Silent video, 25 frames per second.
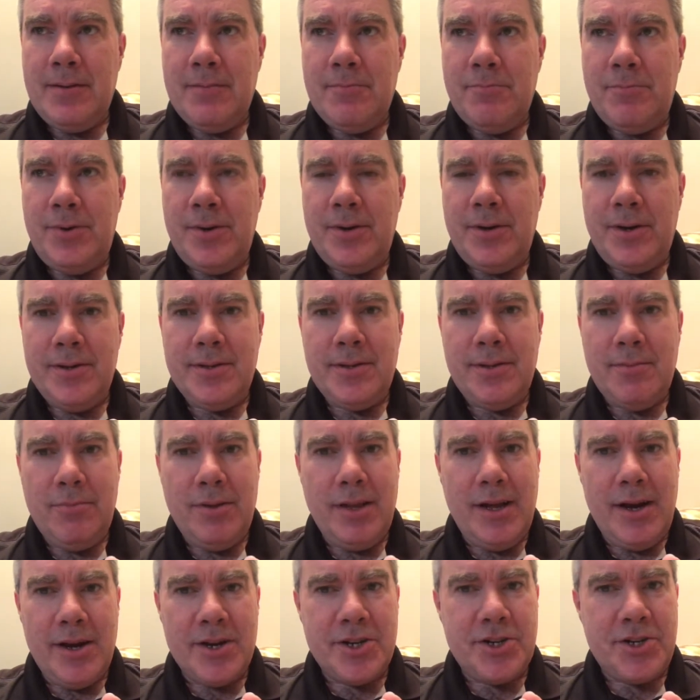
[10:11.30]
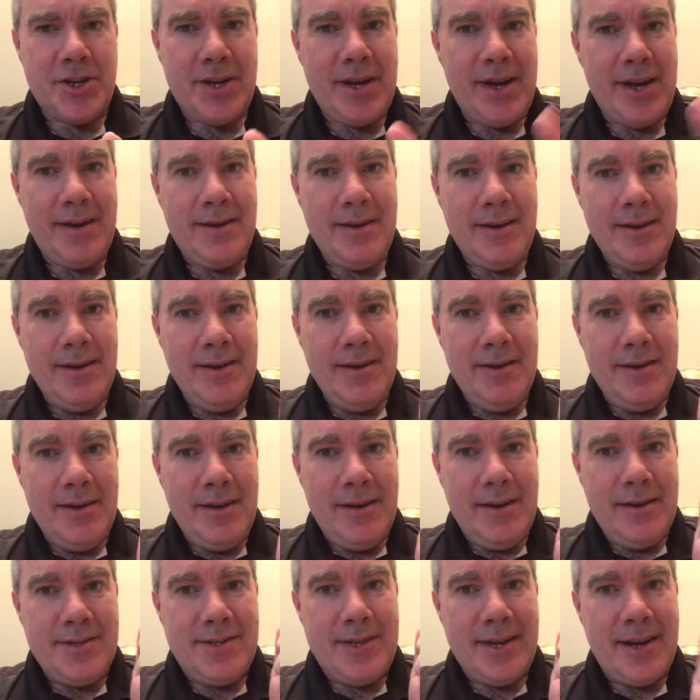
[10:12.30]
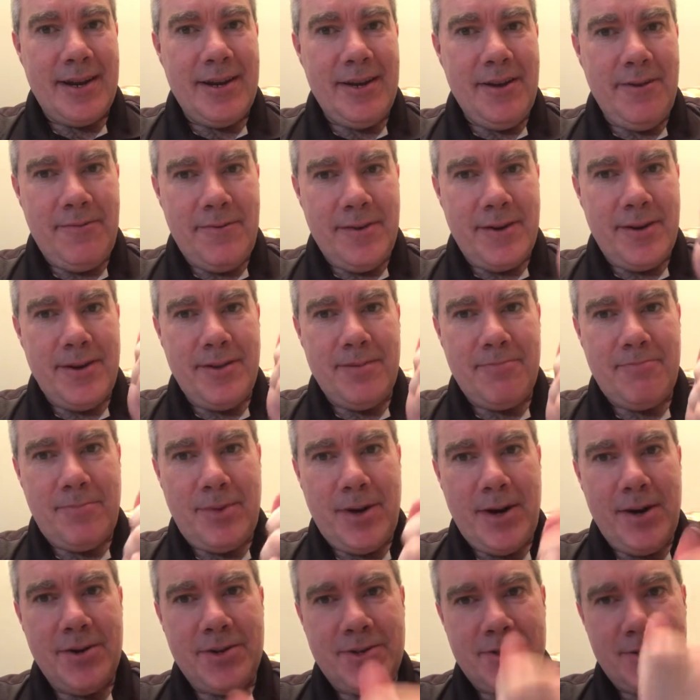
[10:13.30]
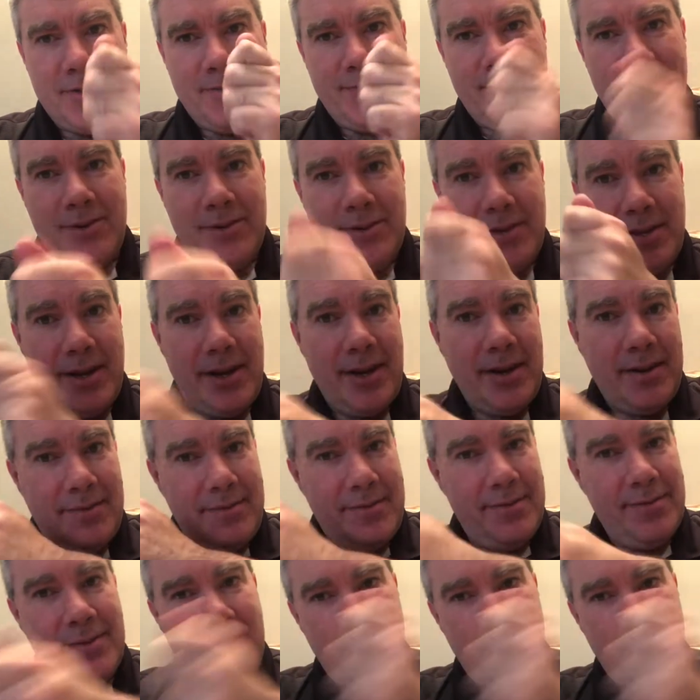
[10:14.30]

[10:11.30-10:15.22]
put on the blockchain significant parts of your life,